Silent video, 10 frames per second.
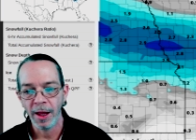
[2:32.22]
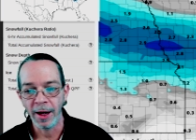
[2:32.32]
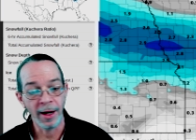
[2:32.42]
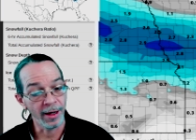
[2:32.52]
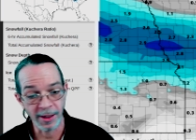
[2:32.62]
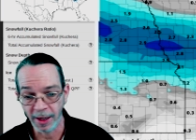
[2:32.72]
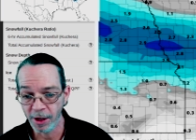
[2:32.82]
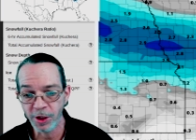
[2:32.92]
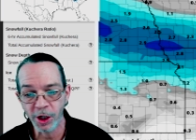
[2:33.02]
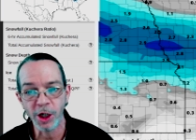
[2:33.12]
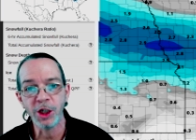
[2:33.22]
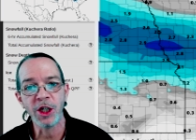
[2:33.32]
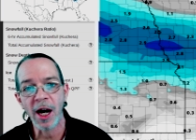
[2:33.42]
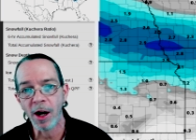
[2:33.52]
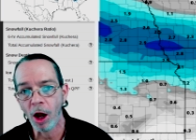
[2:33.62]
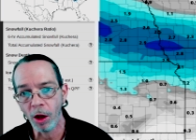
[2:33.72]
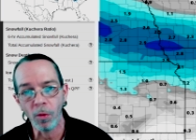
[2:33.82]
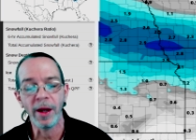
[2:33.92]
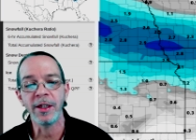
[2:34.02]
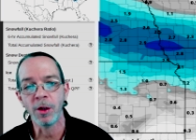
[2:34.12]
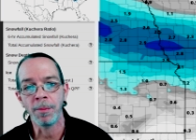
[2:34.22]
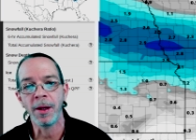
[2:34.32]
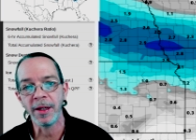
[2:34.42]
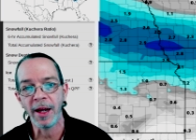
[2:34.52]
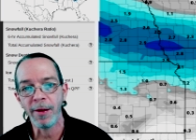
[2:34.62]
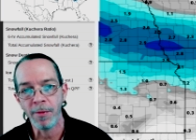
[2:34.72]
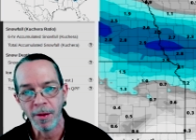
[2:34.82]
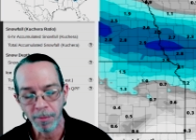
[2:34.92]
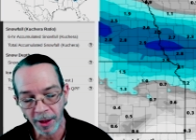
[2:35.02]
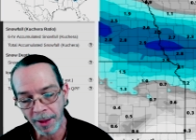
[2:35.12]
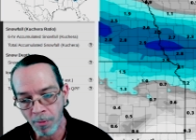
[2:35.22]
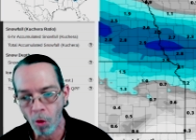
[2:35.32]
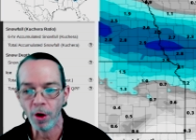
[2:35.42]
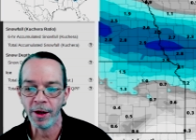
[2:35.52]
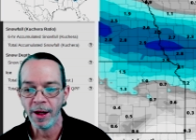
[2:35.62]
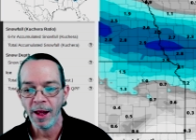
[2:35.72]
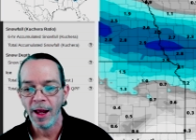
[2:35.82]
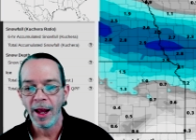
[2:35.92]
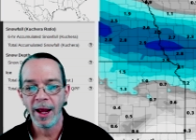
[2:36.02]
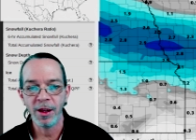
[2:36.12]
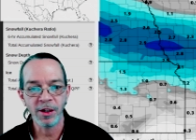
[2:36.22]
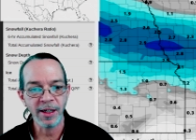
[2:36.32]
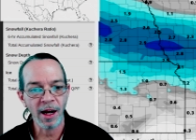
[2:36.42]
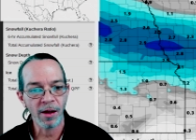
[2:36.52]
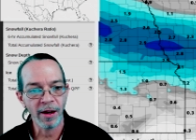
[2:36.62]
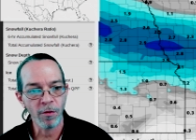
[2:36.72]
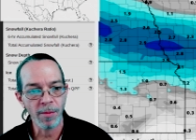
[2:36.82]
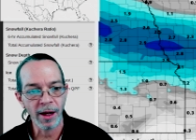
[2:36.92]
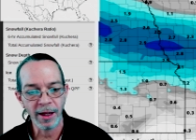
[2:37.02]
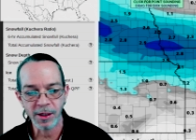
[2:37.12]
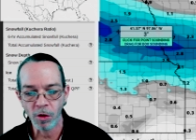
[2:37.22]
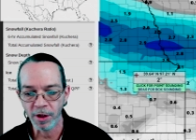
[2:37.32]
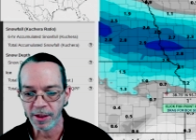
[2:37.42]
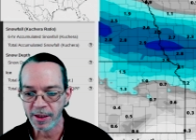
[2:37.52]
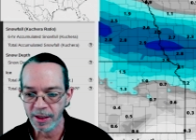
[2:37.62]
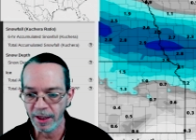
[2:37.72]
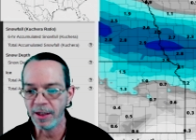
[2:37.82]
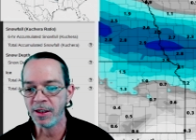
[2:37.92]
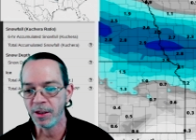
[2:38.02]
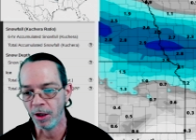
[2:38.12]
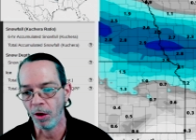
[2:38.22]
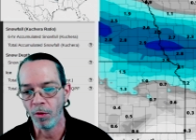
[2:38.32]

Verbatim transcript: And it, here's a good shot all the way till Monday, Monday morning. And you see how everybody is going to see snow.